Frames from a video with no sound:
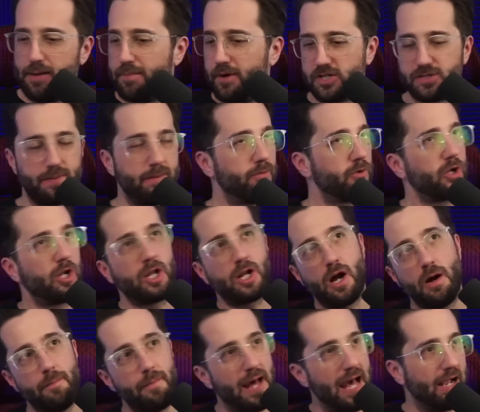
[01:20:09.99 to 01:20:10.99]
A bunch of people are going to
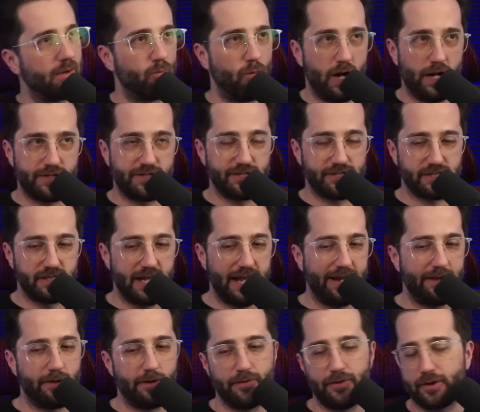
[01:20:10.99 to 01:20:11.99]
come back, watch this
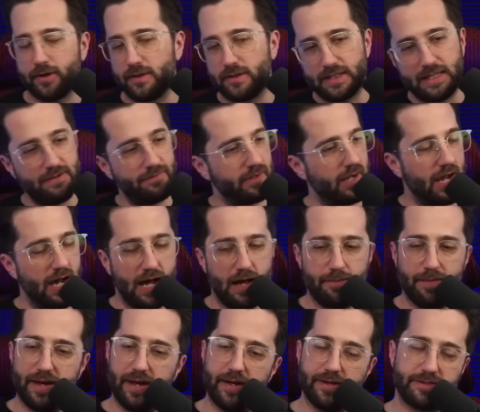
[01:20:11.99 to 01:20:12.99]
later. They're going to leave
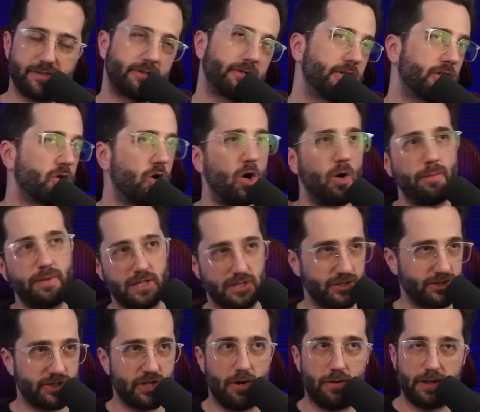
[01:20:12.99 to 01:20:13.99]
comments. They're going to call me a
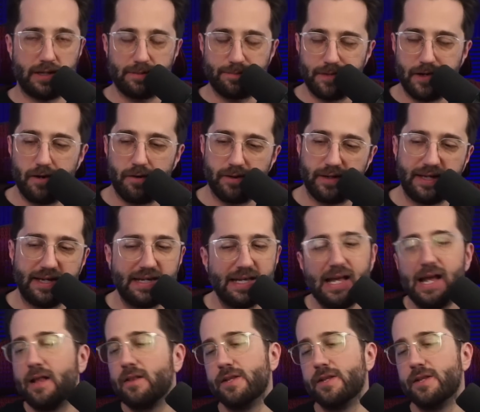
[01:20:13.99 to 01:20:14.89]
Sony pony.